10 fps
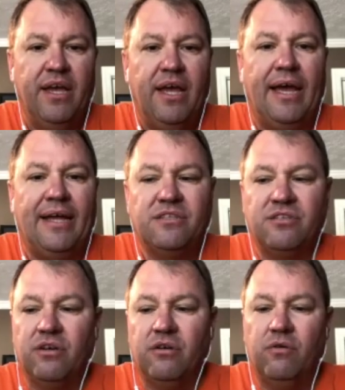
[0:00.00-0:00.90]
And
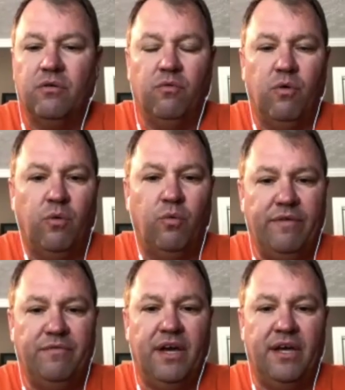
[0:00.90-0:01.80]
so, what
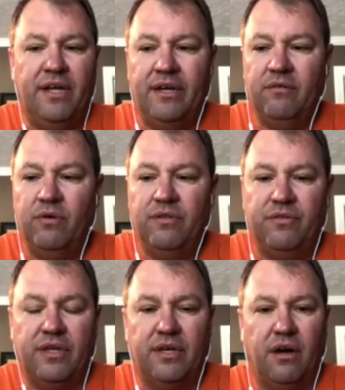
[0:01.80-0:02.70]
we've done with
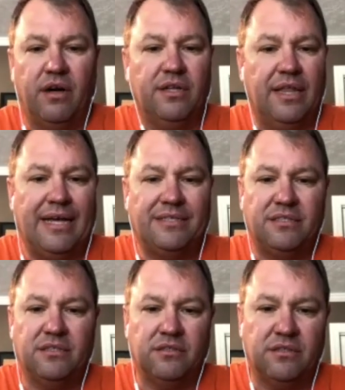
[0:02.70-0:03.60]
uh, our
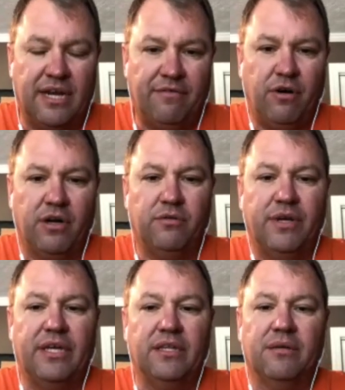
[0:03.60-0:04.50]
classes and kind of our
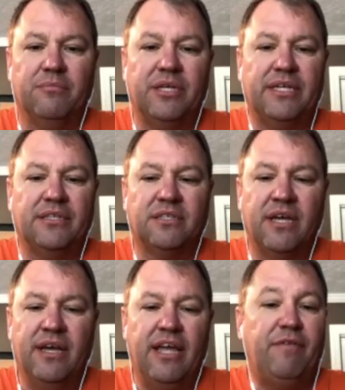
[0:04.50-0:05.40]
curriculum is
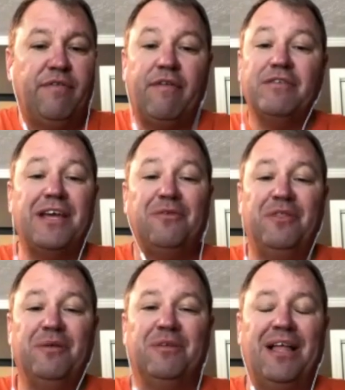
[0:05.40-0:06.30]
if you've ever taken one
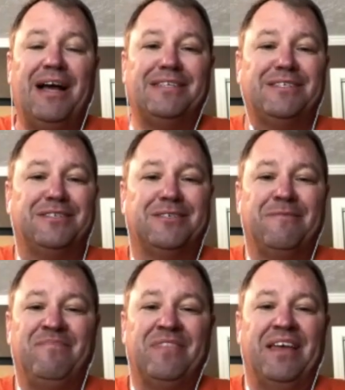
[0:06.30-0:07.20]
of them classes,
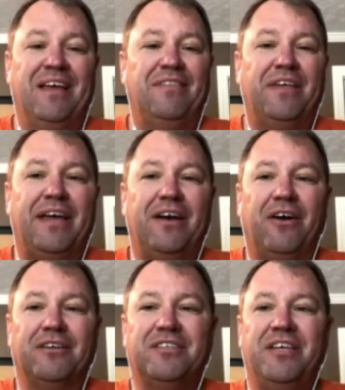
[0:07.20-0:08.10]
they
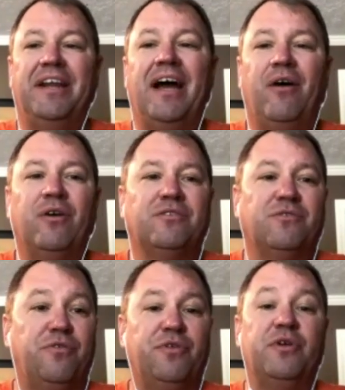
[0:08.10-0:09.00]
are 10 hours
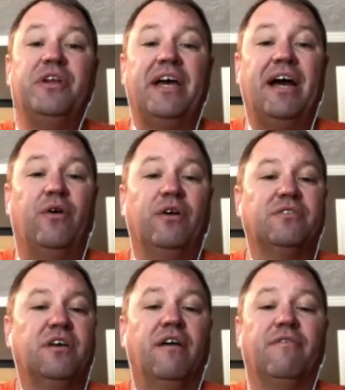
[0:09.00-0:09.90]
or 30
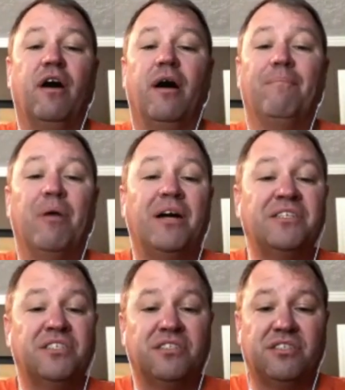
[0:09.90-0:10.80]
hours of a
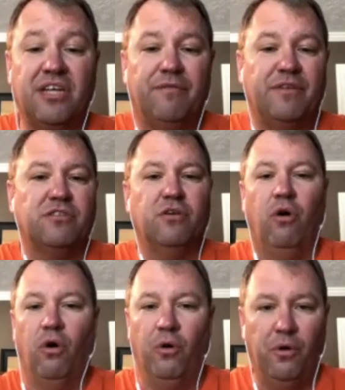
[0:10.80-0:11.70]
bunch of stuff. It's the
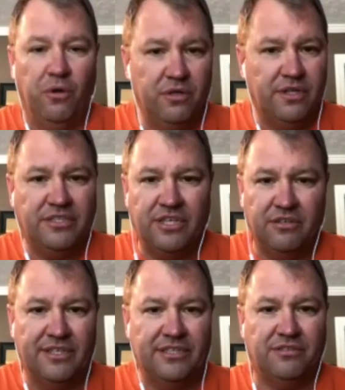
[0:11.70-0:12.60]
whole
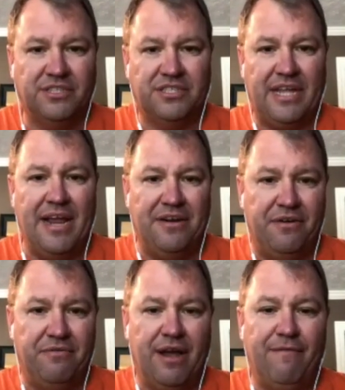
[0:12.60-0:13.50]
general industry
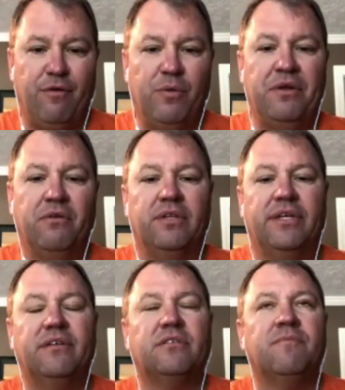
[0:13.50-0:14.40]
standard, right, for window
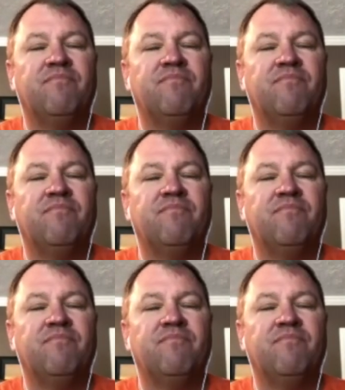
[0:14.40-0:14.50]
cleaners.